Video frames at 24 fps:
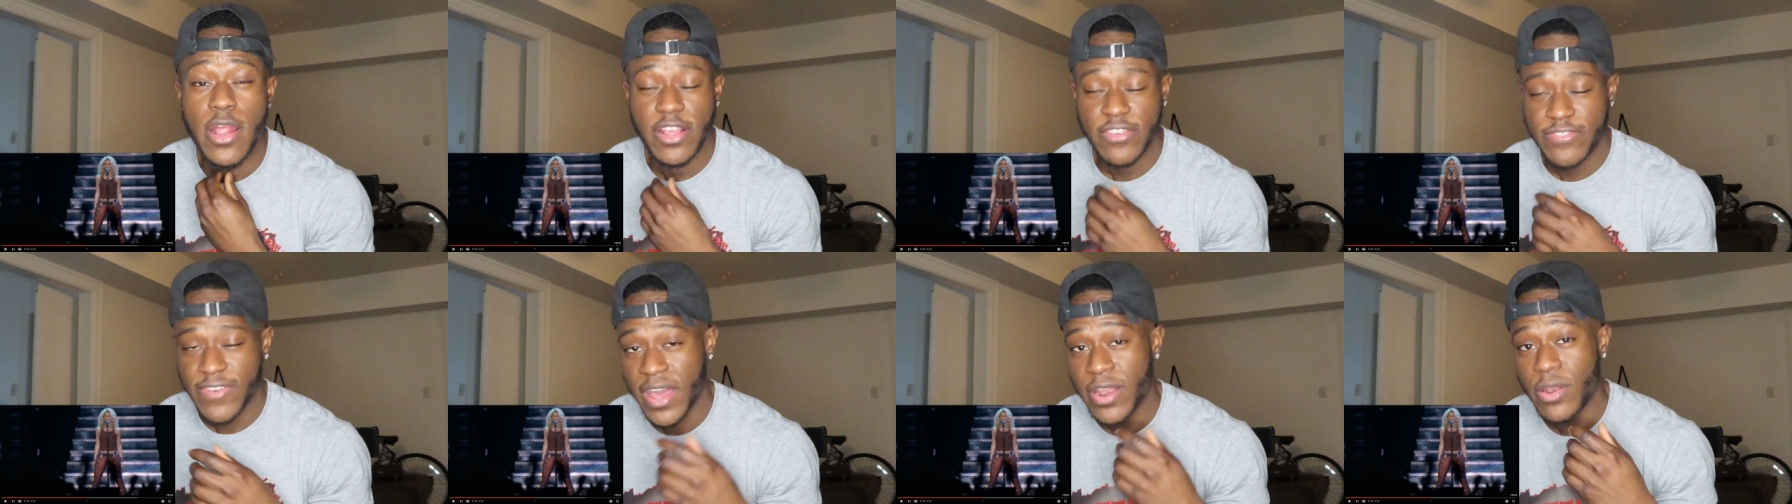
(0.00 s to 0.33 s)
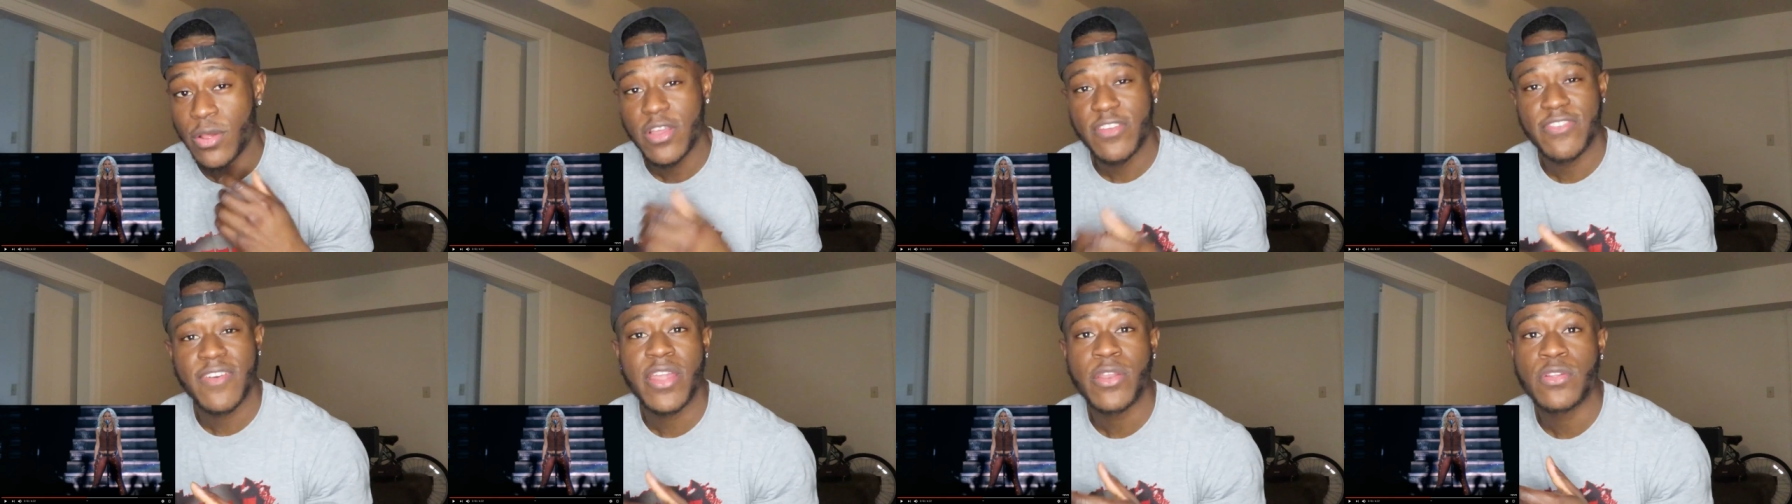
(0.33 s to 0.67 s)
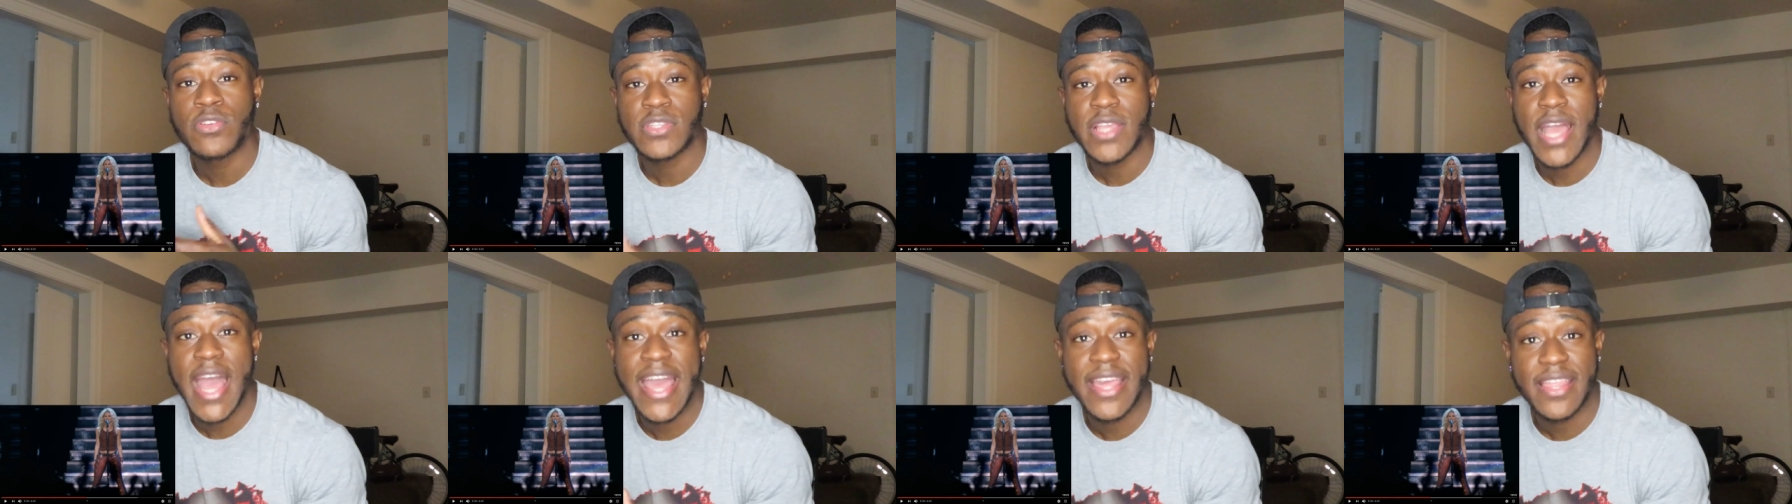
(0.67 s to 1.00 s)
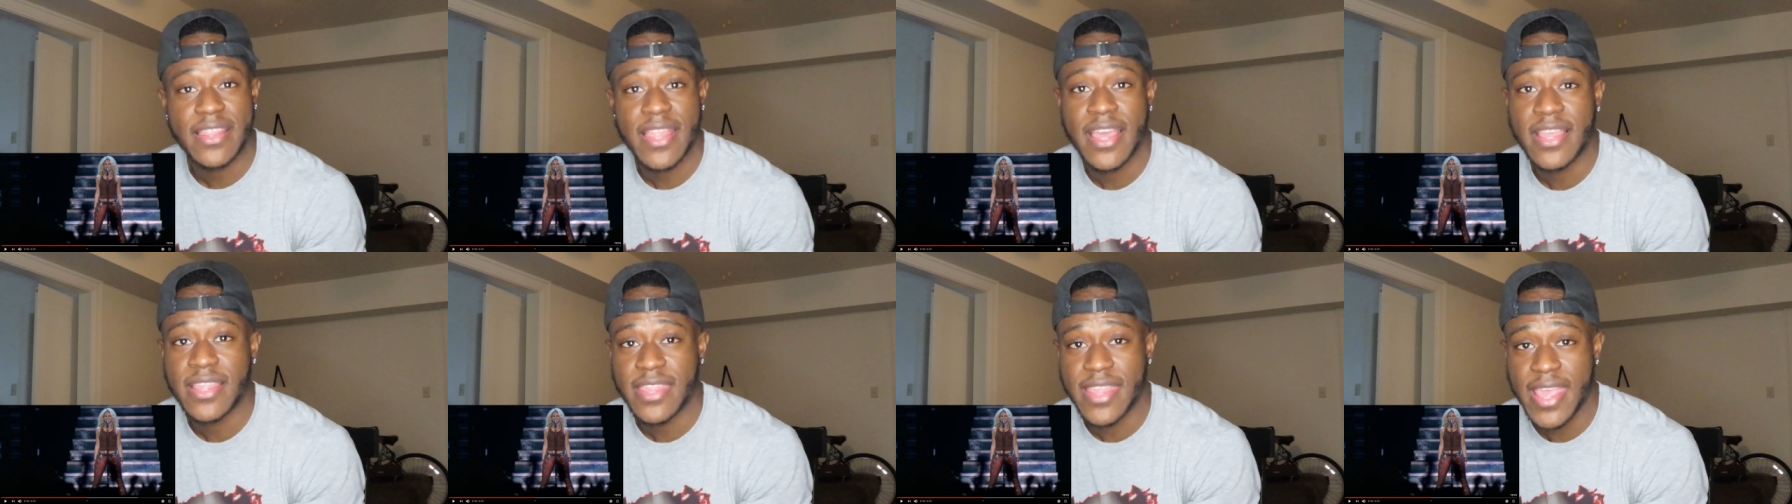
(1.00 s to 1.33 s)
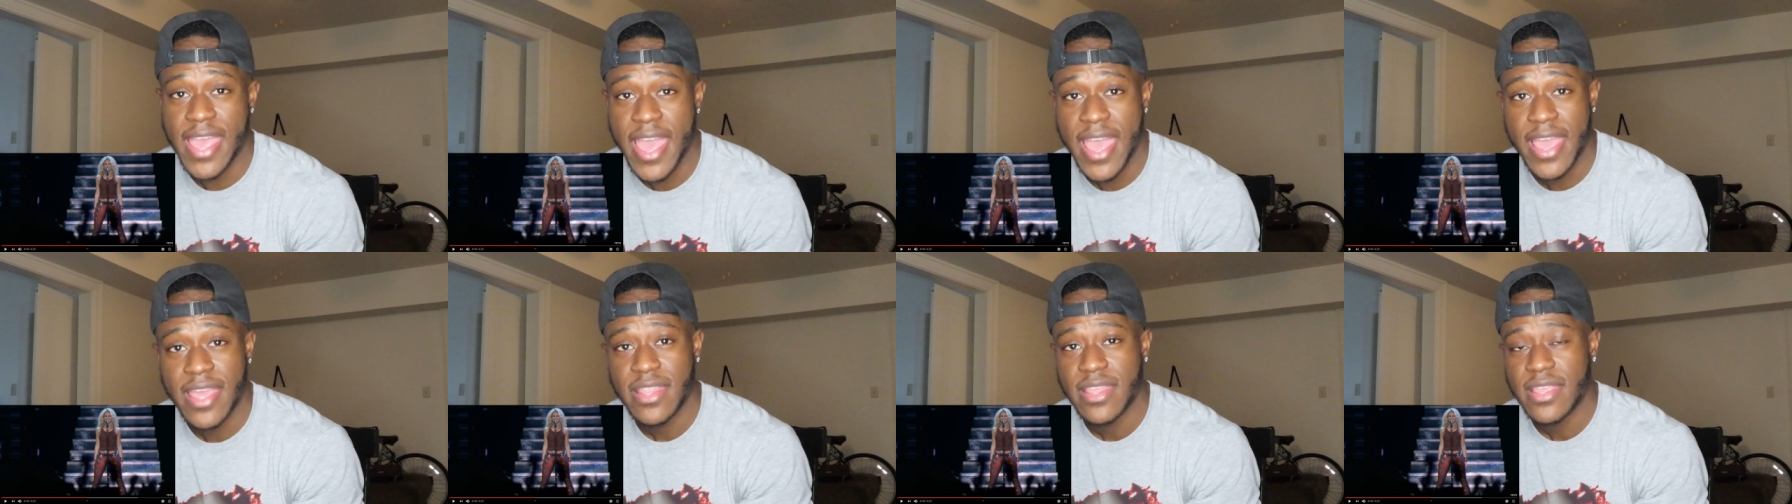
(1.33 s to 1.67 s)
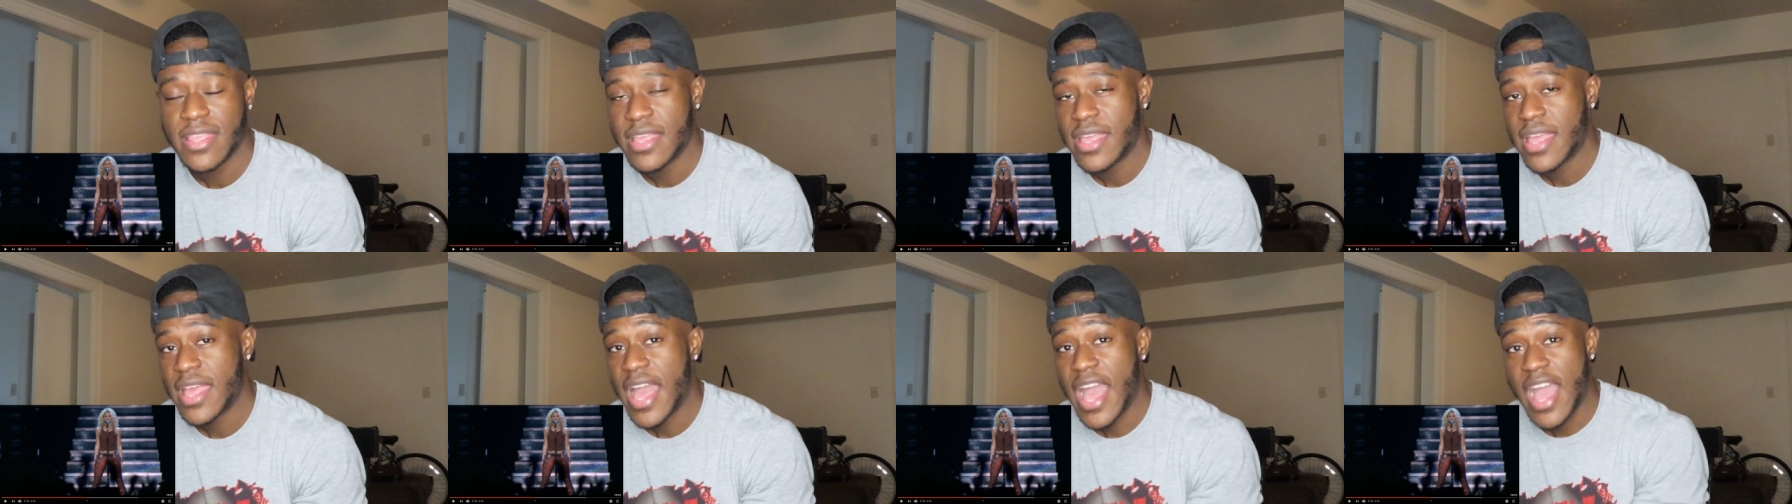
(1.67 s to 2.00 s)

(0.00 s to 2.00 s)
if I don't if I don't act like that